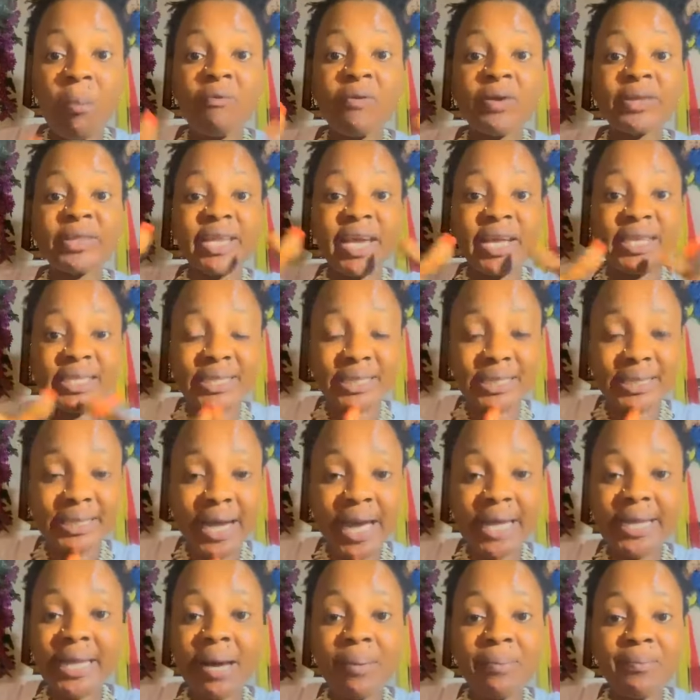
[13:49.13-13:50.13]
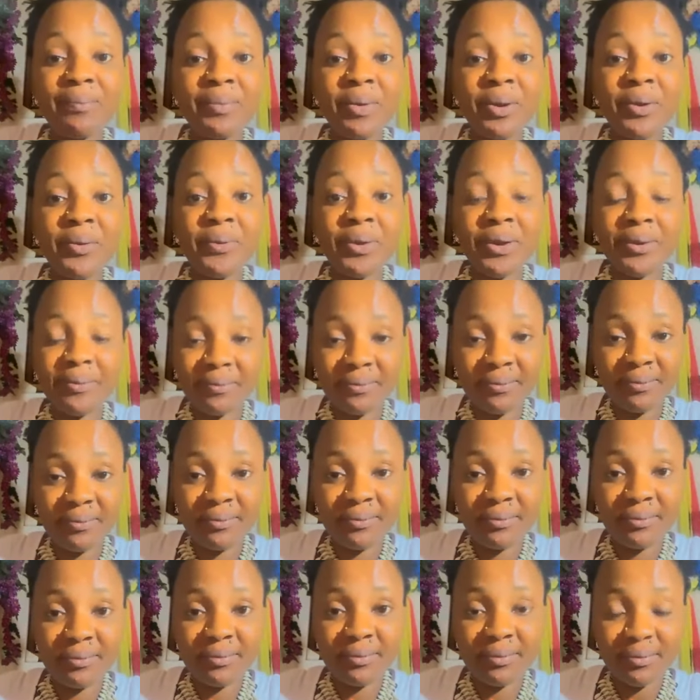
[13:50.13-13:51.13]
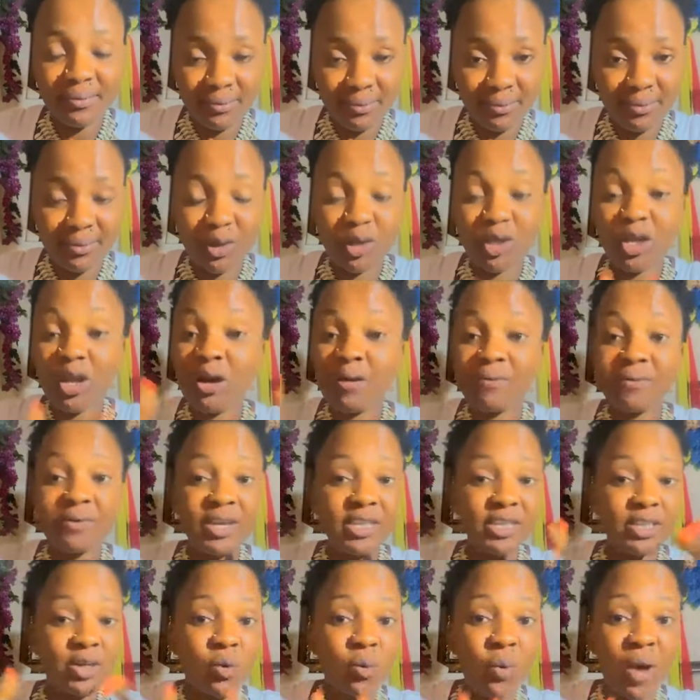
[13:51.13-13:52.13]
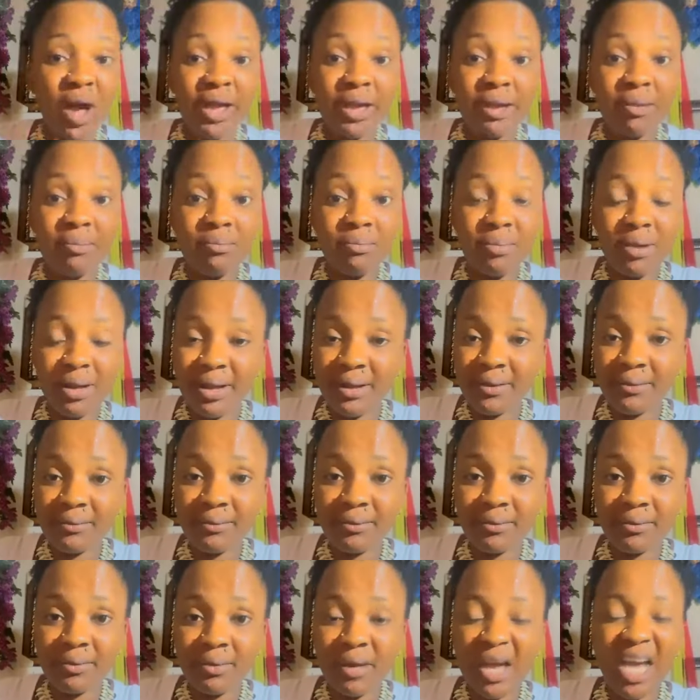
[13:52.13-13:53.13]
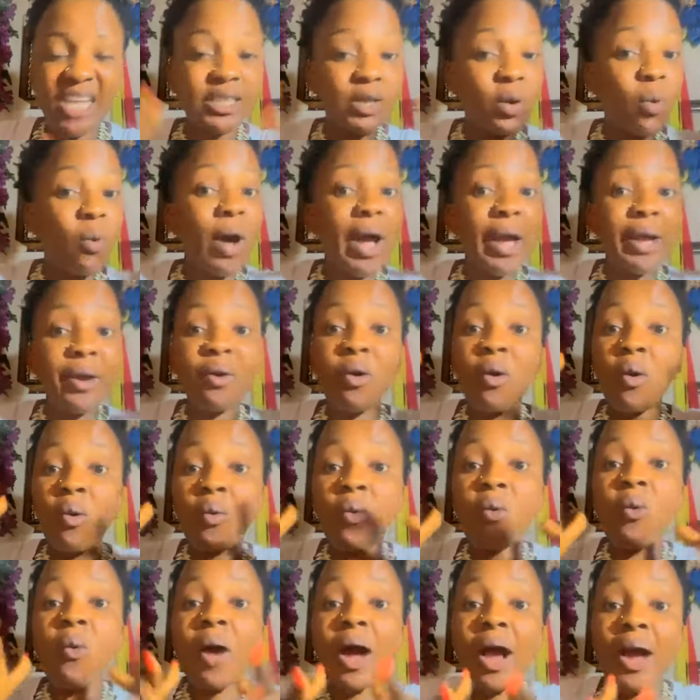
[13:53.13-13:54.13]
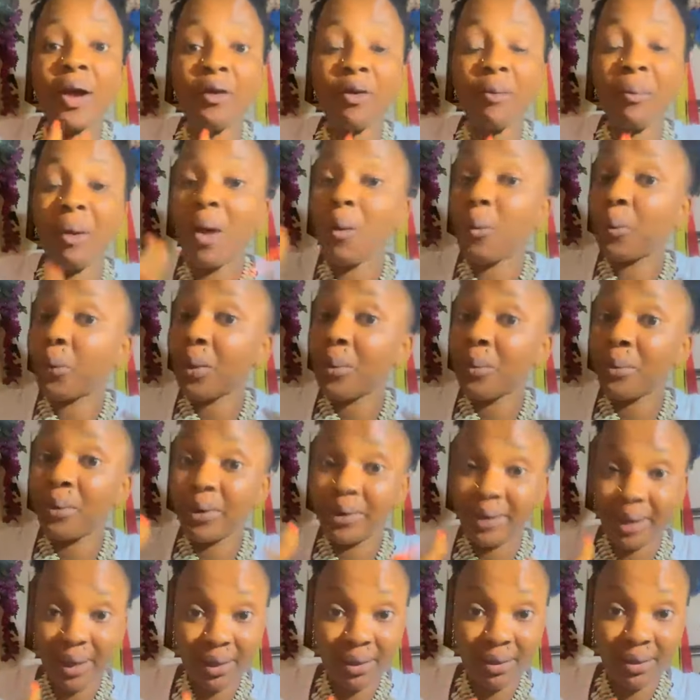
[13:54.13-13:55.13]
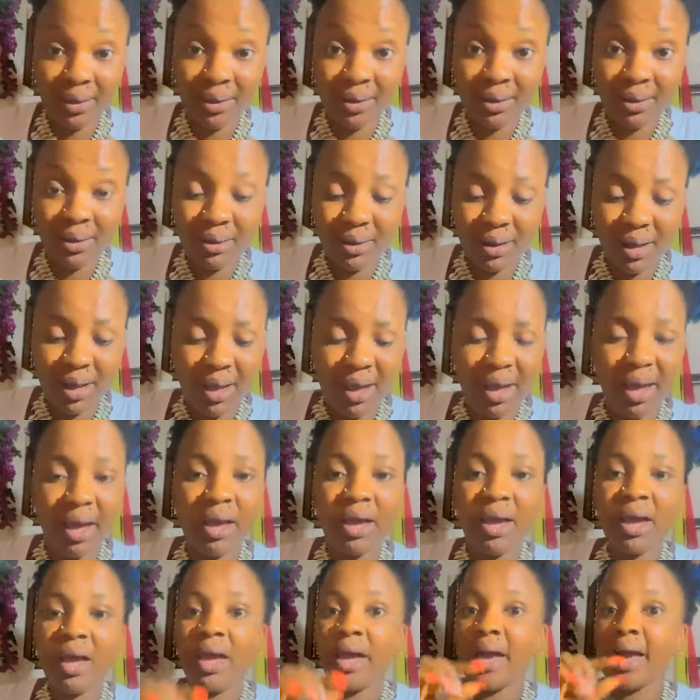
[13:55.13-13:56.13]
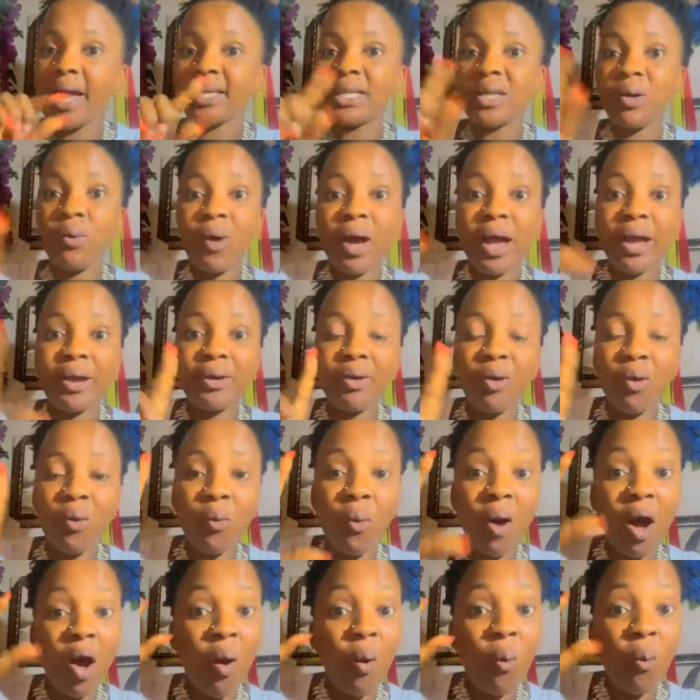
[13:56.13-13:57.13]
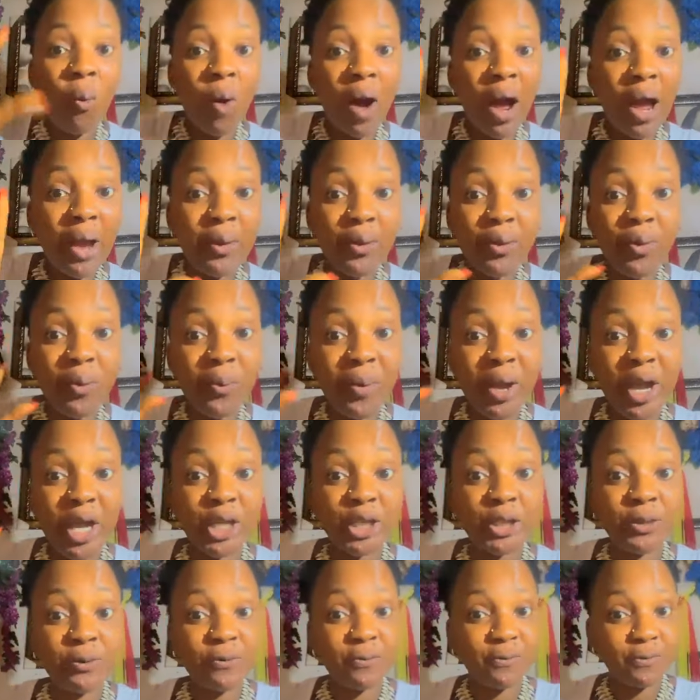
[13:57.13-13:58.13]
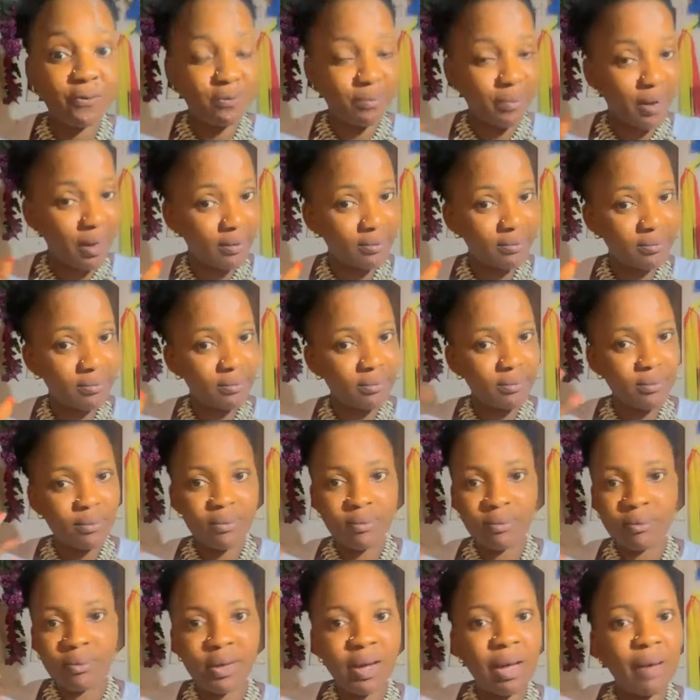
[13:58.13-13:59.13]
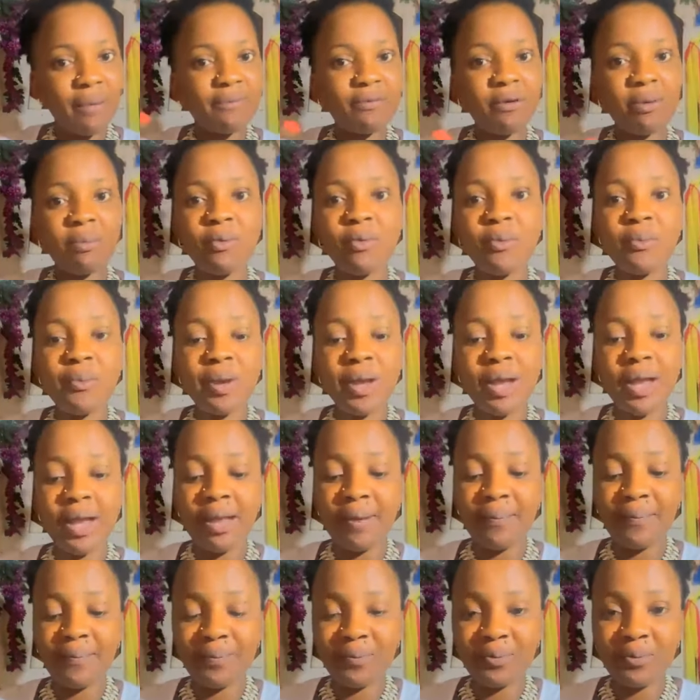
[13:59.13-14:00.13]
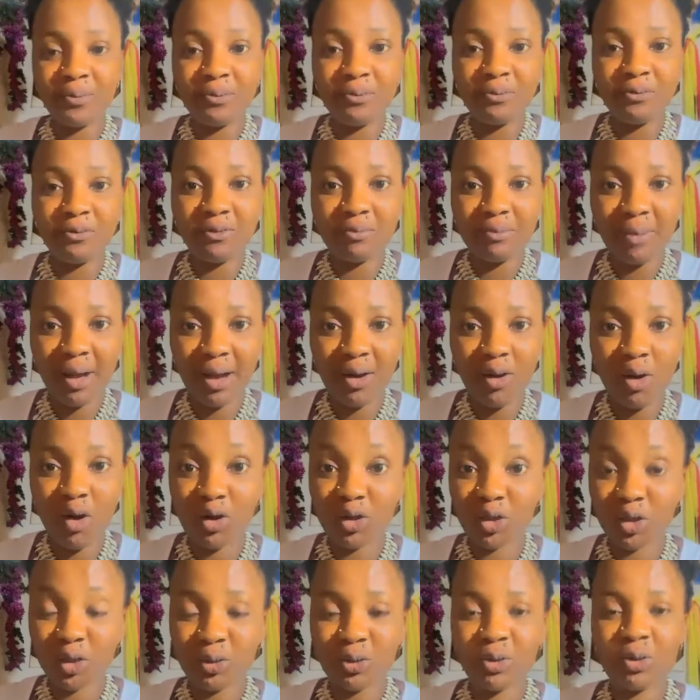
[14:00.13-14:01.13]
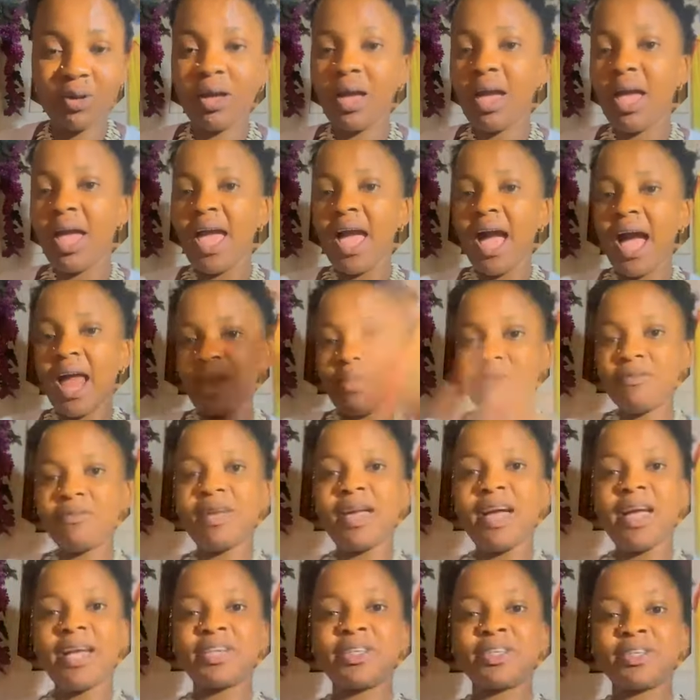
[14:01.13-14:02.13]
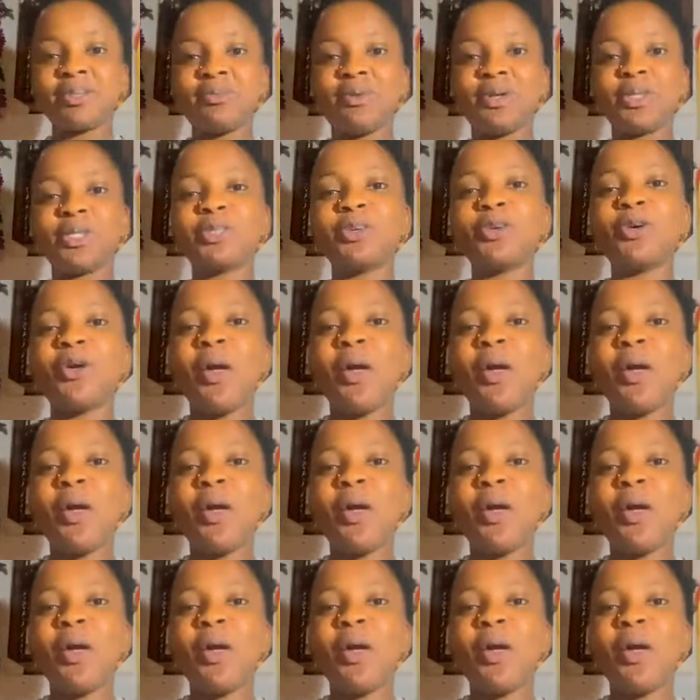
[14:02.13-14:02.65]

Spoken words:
Prophetess Adam Miri. Instead of as the one in Miri. As the one in your choir. My queen mother. As the one in your choir. Choir you may do Fuma. But I'm from whom in the Fuma. Also, I love you guys so much.